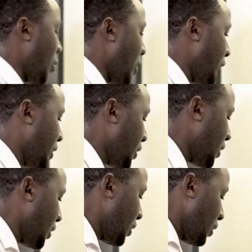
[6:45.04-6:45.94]

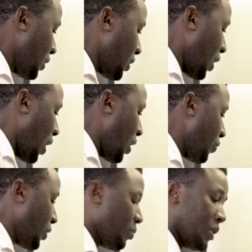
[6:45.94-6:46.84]
powering in
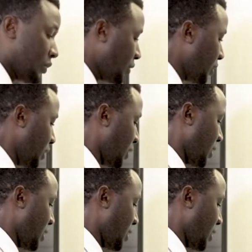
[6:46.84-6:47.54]
100 mils.